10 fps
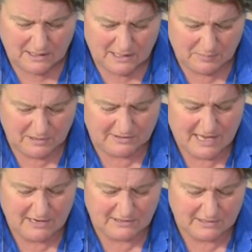I put it
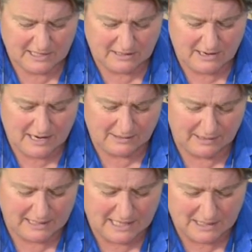down to the
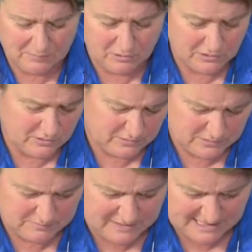cardboard or
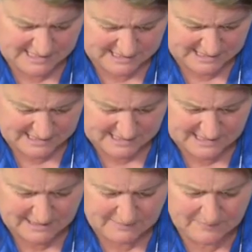plastic, as I
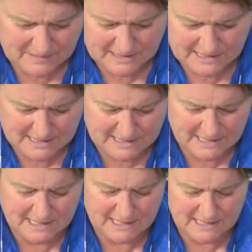said,
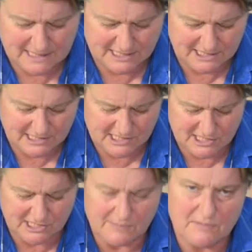and I just
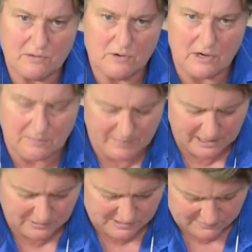shim the work
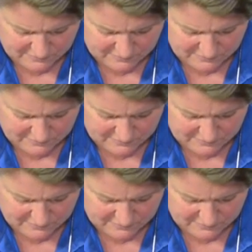backwards and